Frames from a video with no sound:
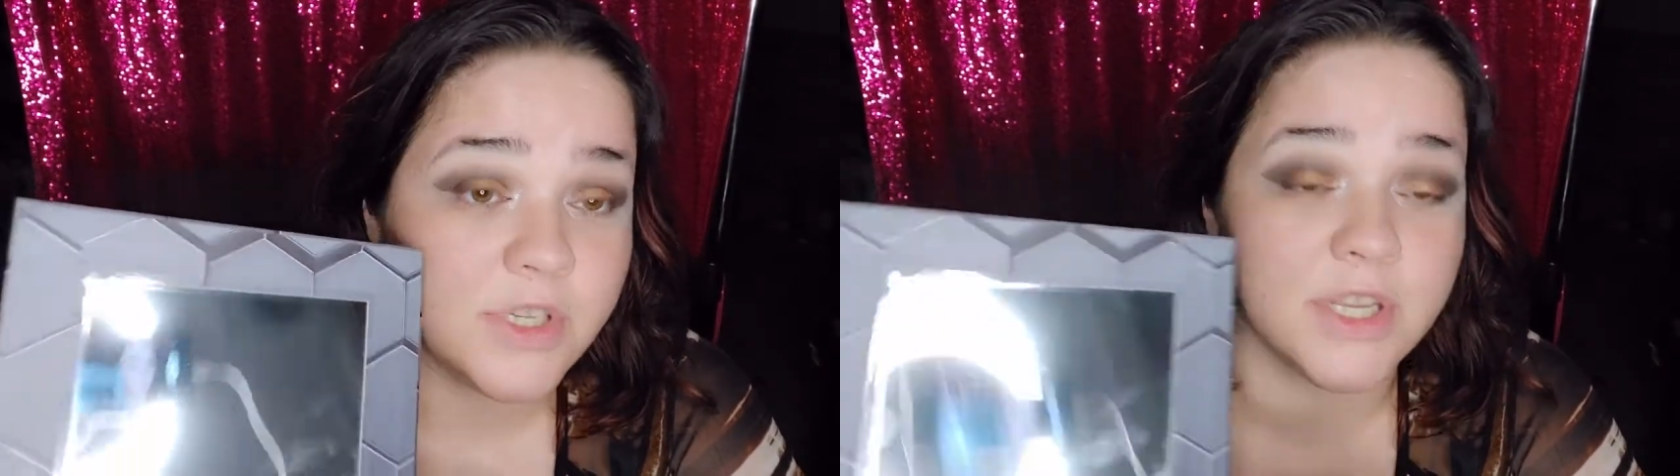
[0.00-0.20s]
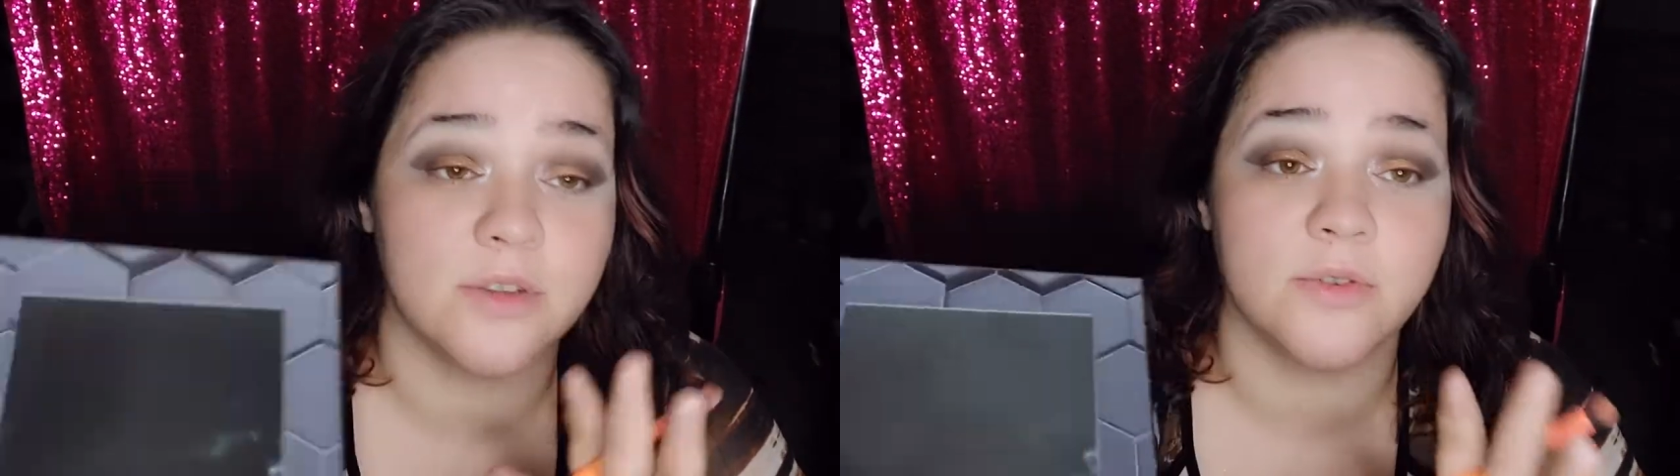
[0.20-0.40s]

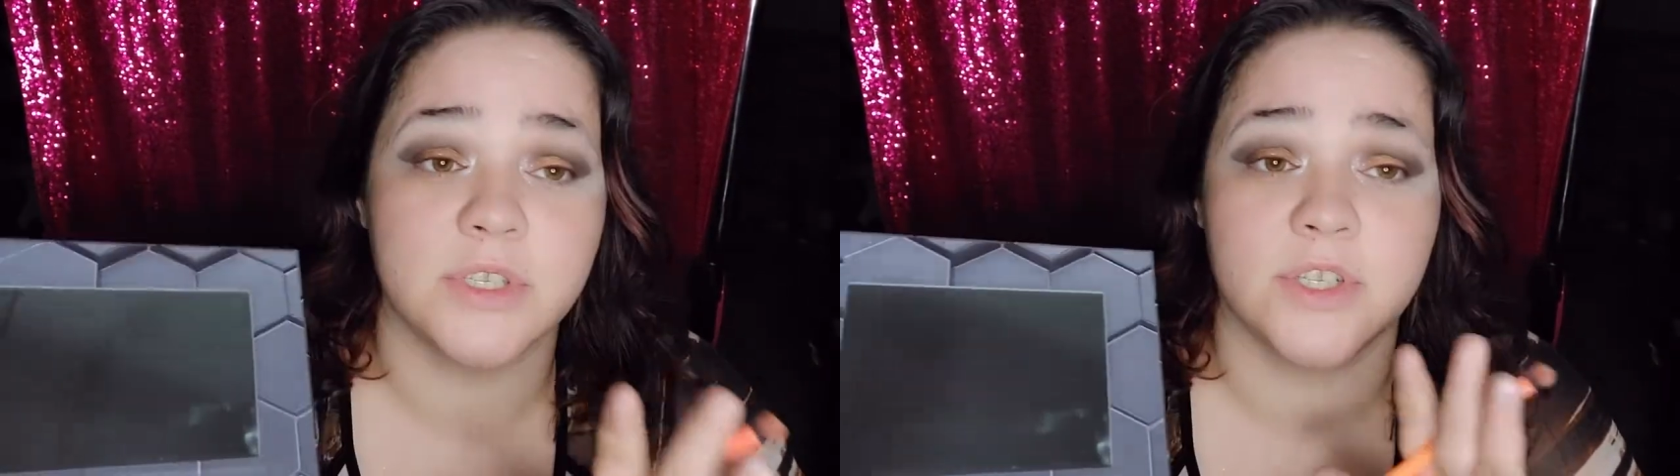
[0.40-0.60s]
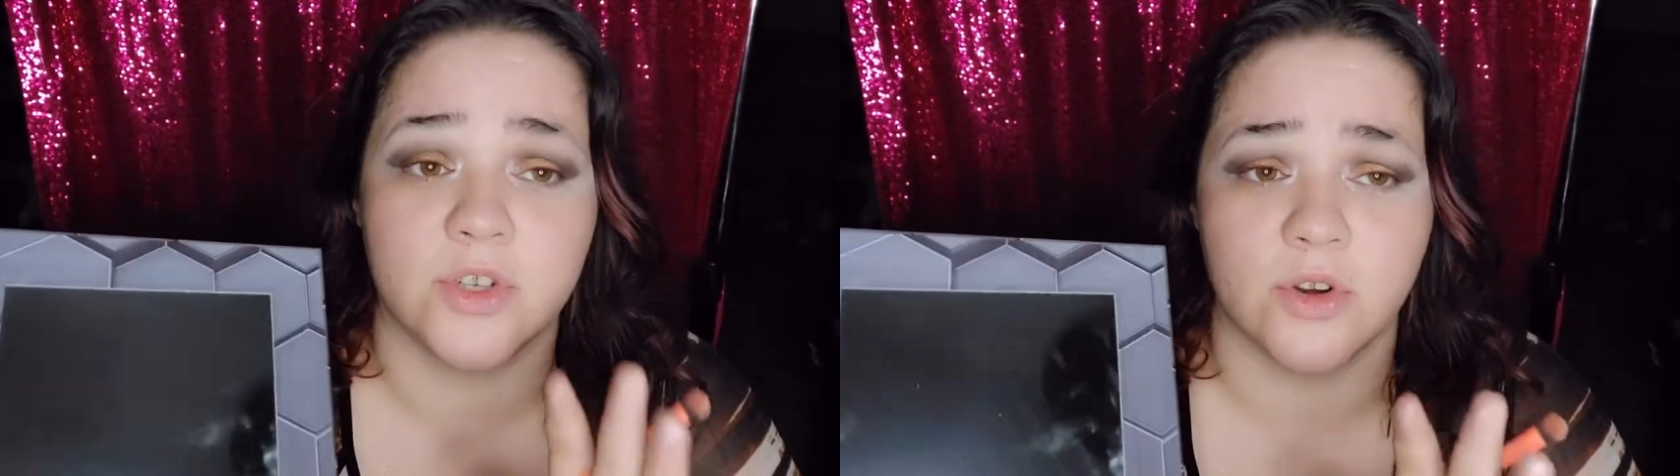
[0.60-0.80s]
to
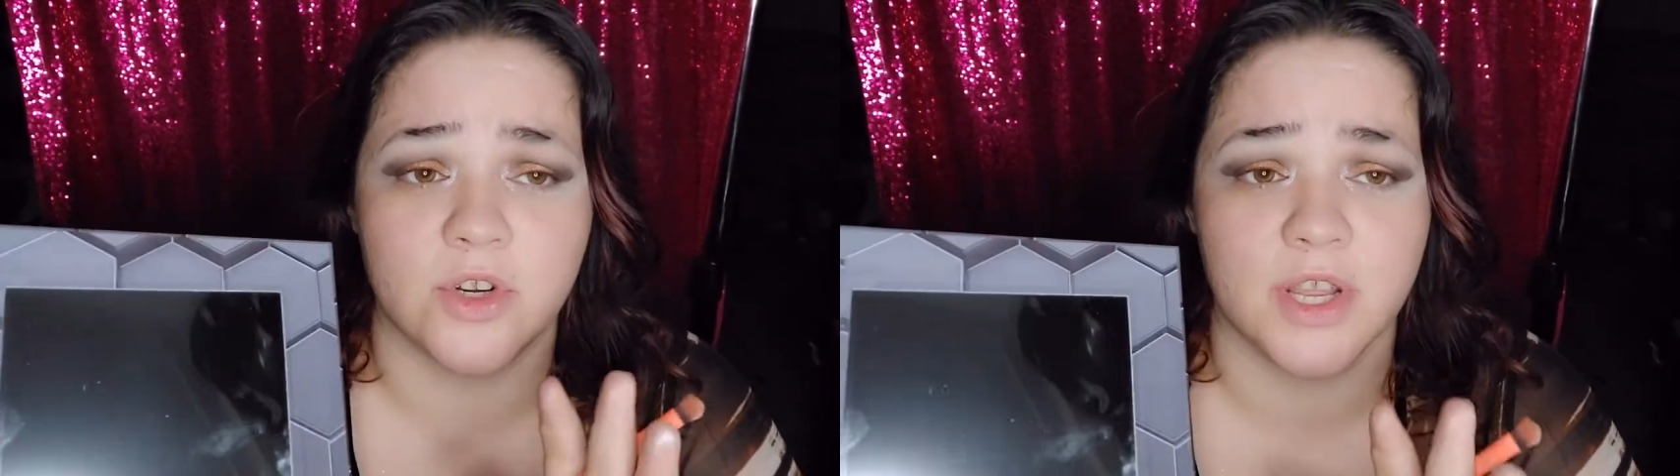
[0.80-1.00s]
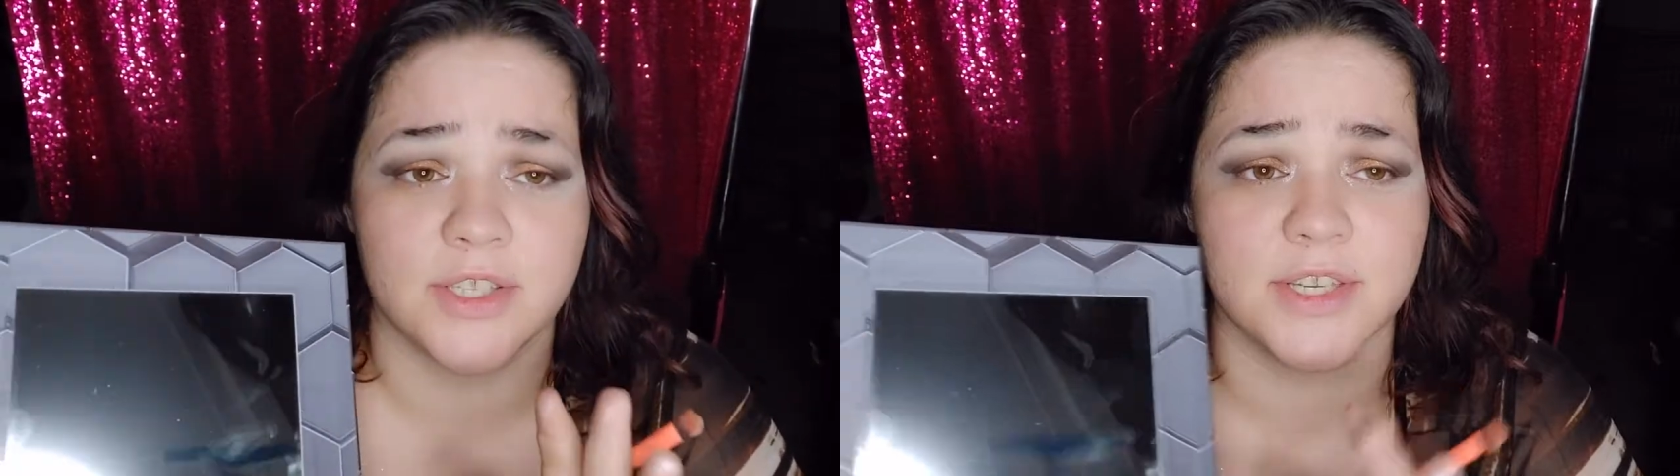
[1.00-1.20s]
use as your
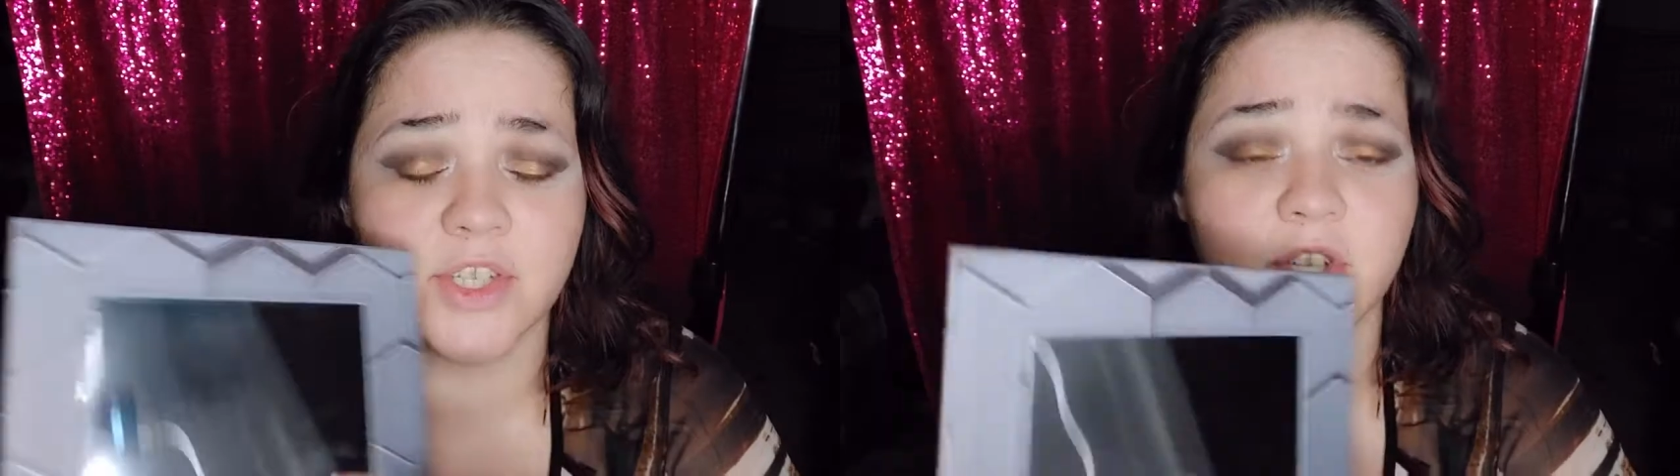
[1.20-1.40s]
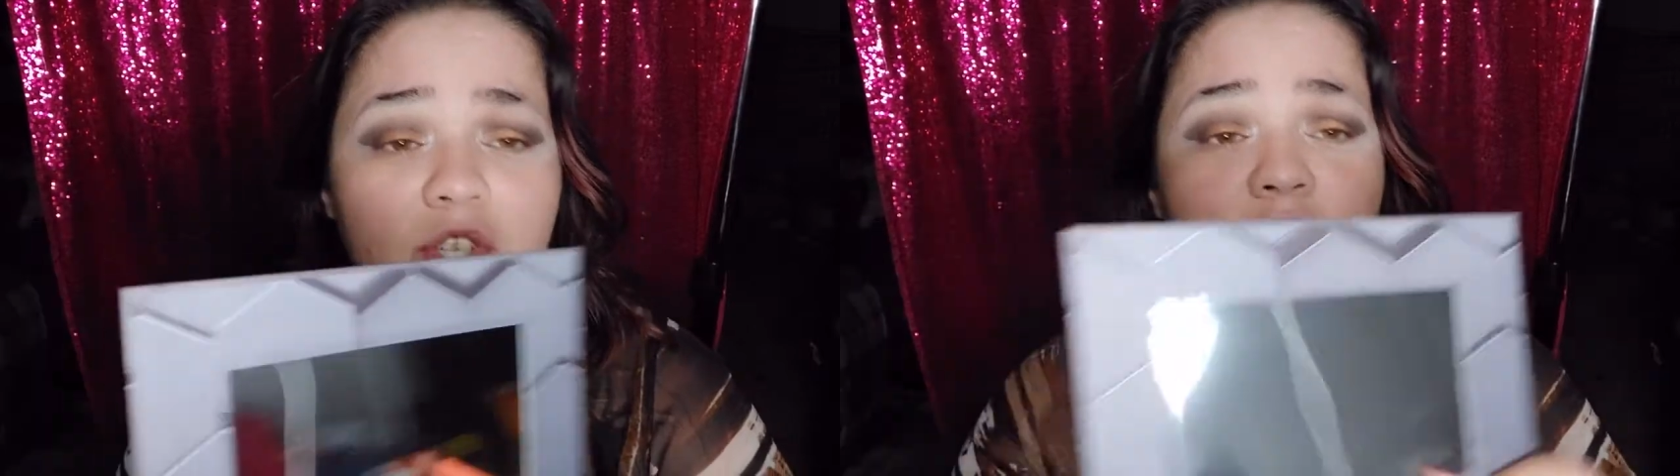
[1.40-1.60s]

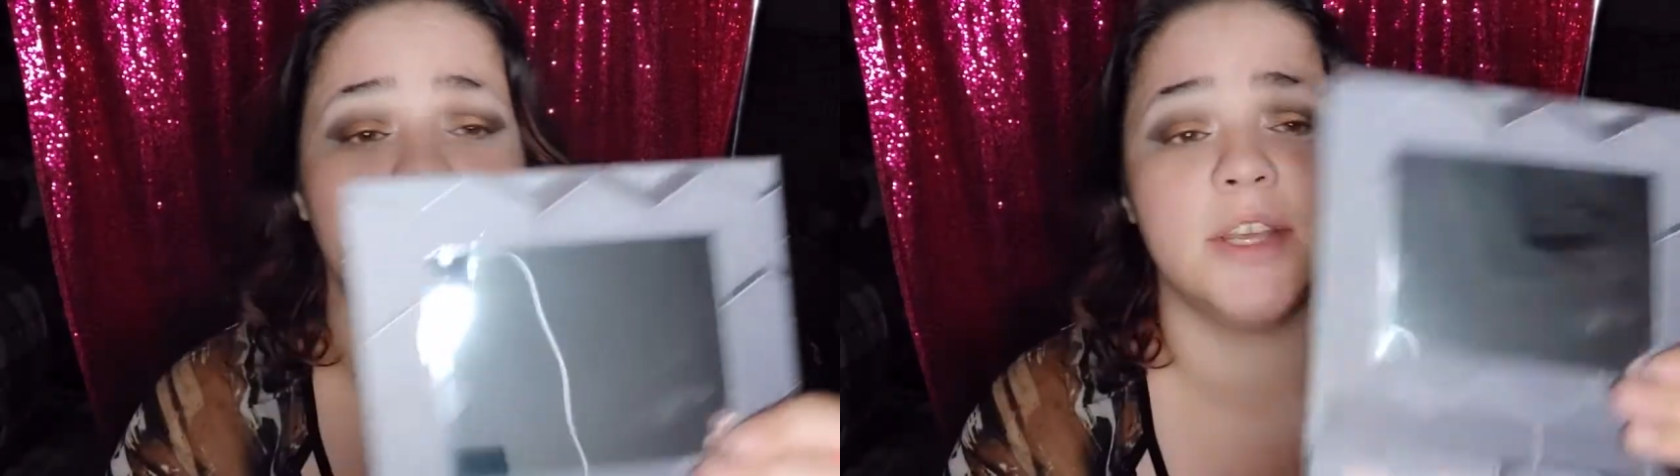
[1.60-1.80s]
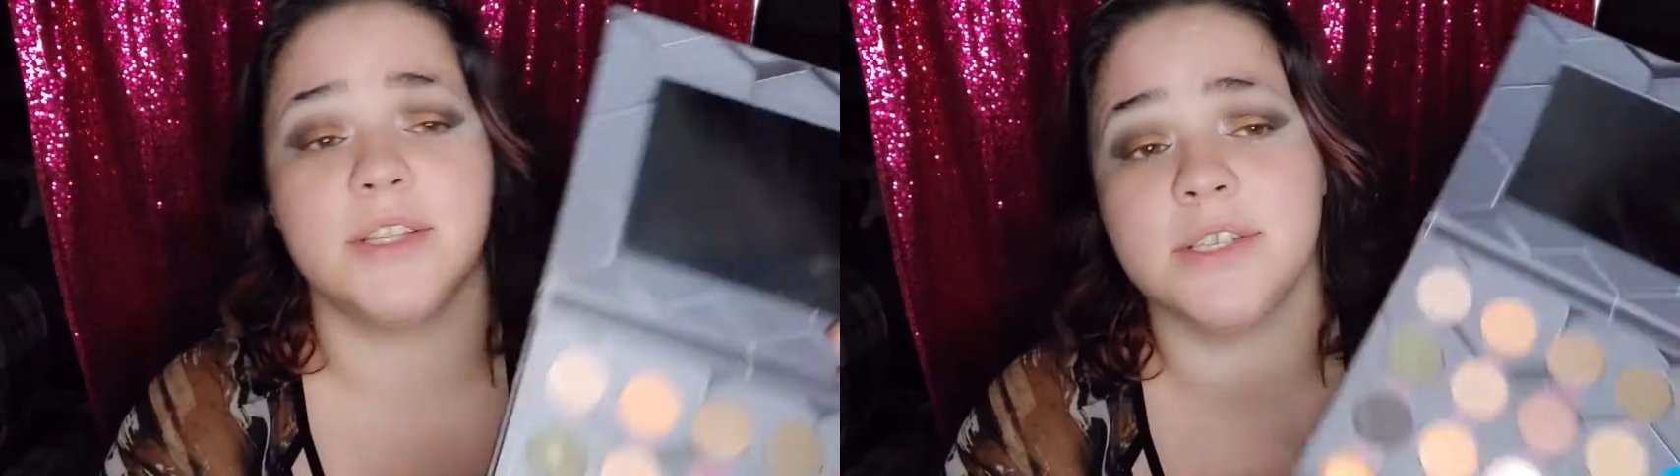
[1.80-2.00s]
transition
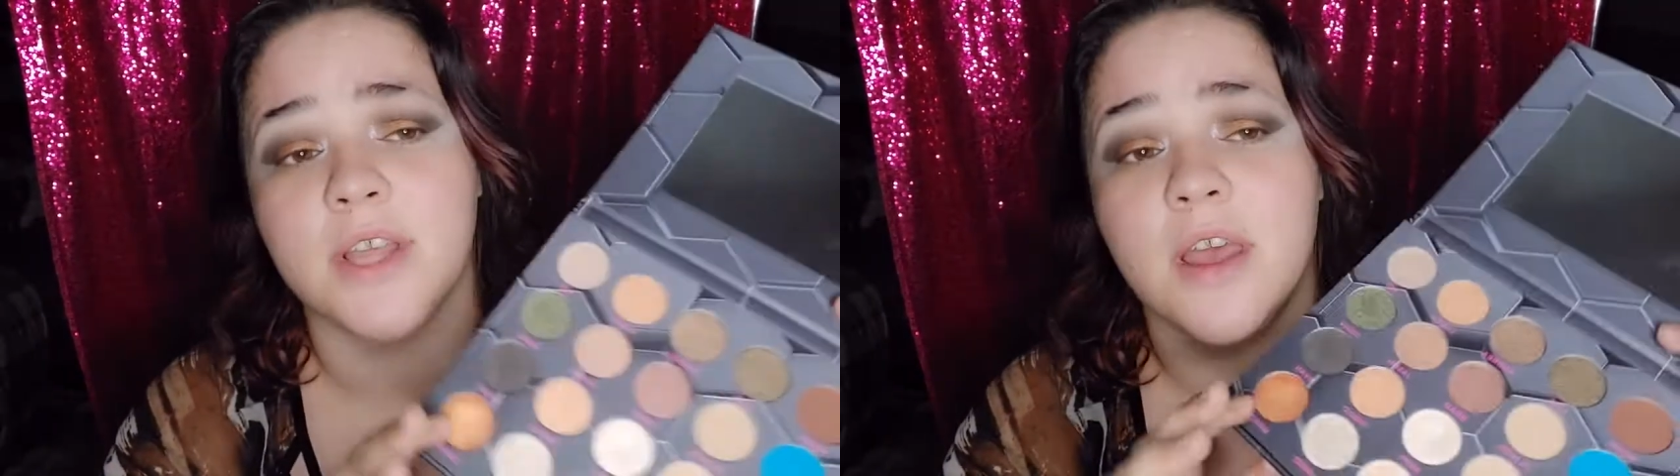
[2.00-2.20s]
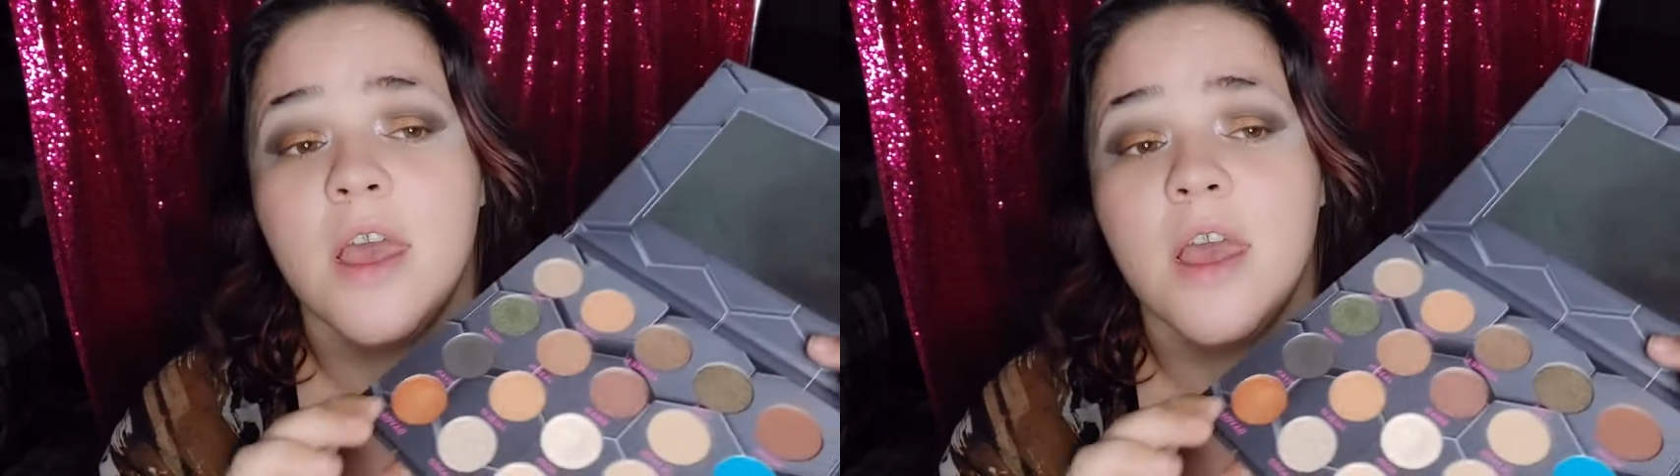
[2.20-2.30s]
shades,